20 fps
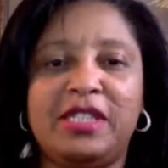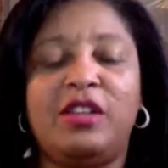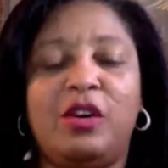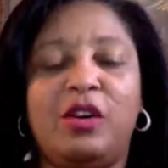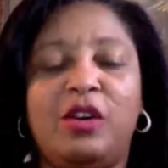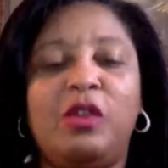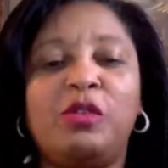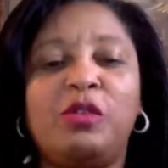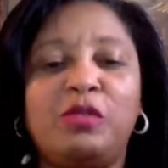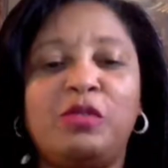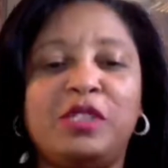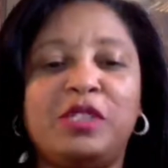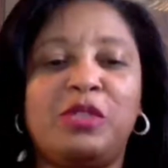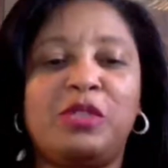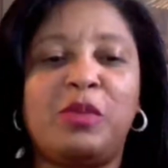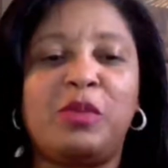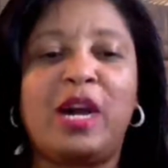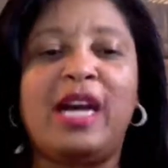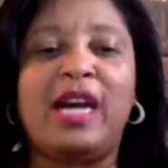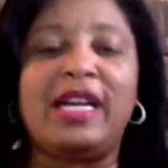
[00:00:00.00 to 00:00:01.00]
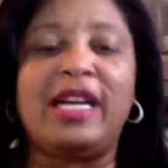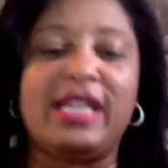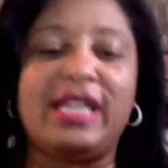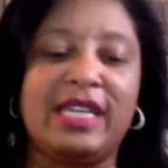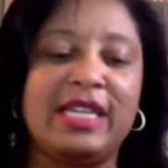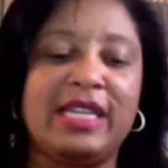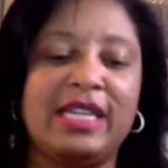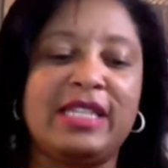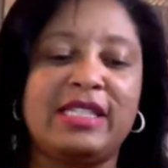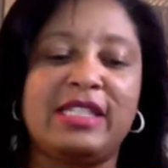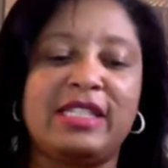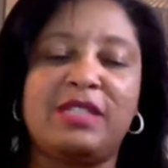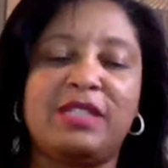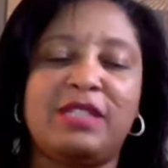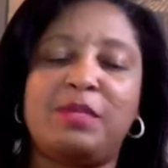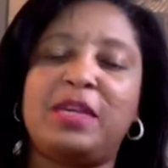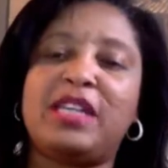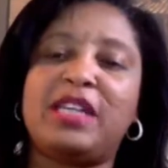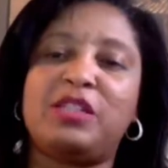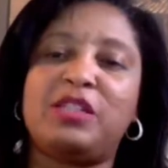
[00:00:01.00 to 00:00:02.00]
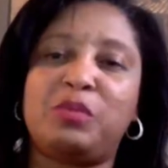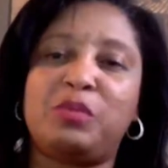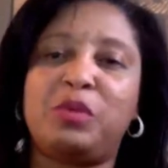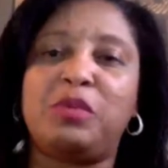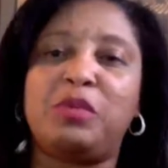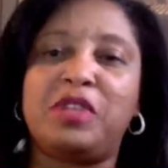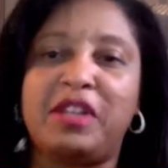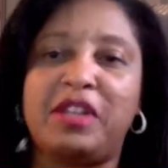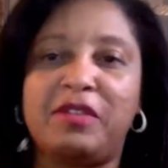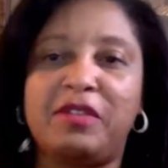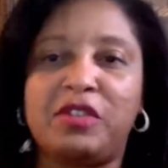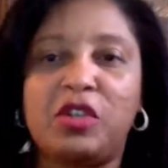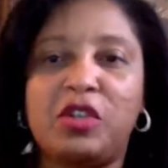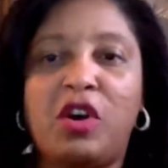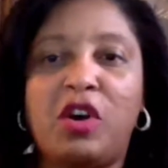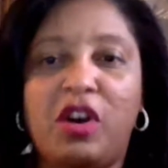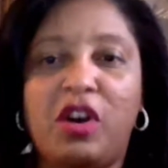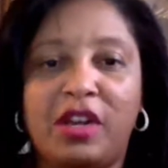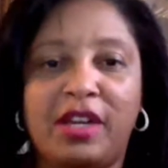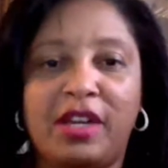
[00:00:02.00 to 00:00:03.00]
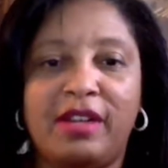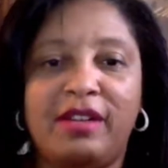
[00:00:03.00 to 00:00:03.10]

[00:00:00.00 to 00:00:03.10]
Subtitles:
And the only reason why it is because we were never taught it.